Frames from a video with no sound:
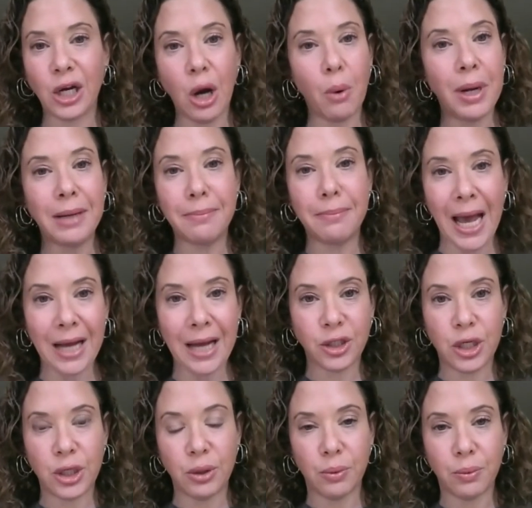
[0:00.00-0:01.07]
going back
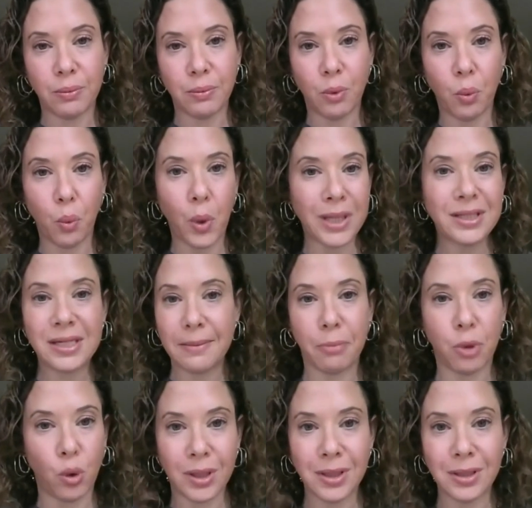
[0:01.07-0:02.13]
to what's
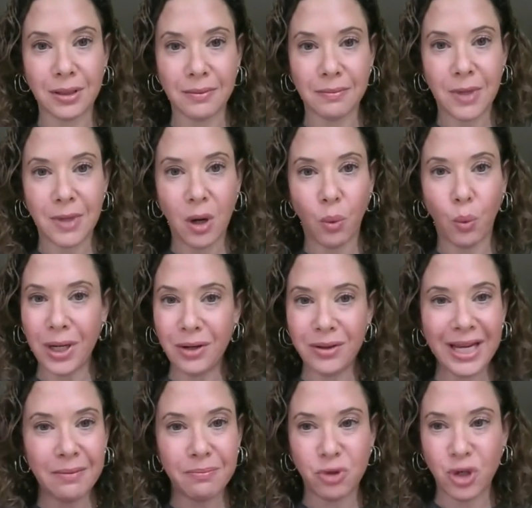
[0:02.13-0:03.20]
important, what
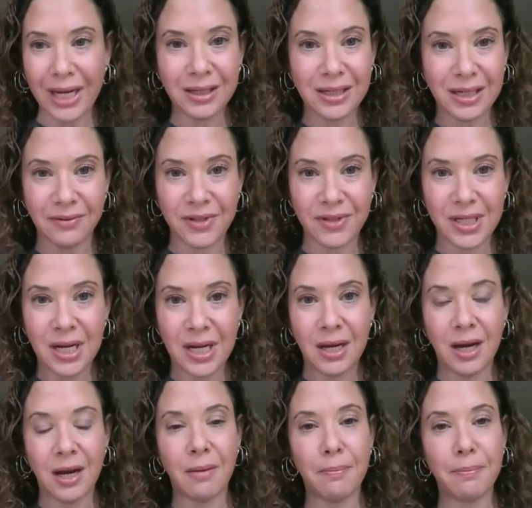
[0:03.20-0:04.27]
are the objectives?
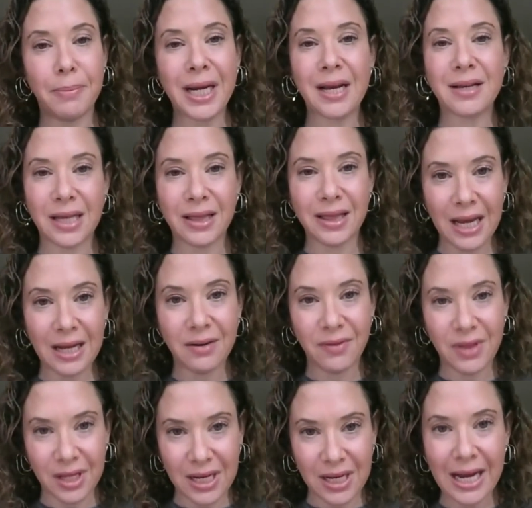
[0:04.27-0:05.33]
Because at the end
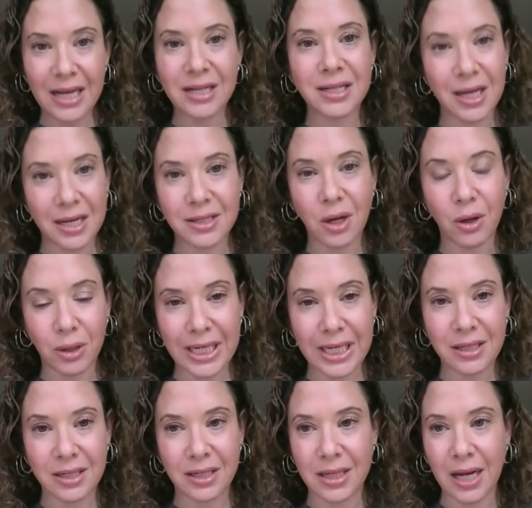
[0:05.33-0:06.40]
of the day, it does all
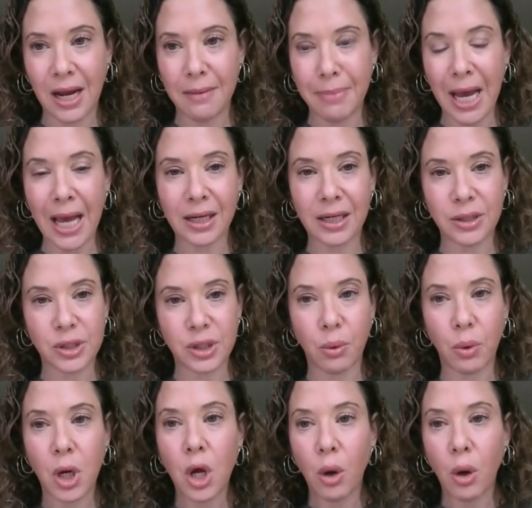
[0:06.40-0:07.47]
need to tie back. And
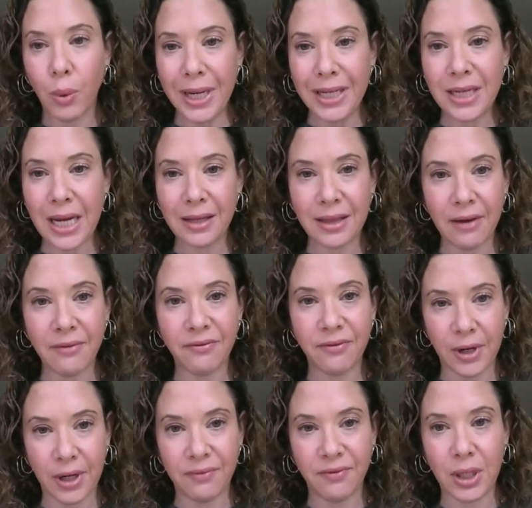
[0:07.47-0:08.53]
so we take that
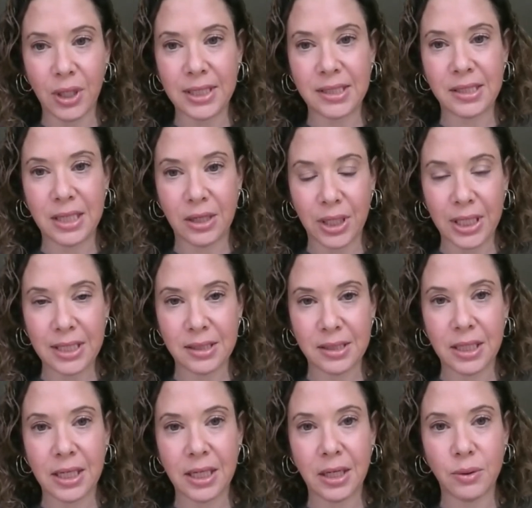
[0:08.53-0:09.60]
very, very
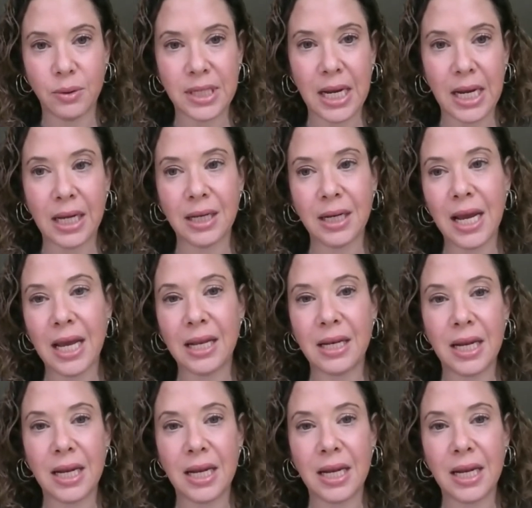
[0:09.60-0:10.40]
seriously, Hossein,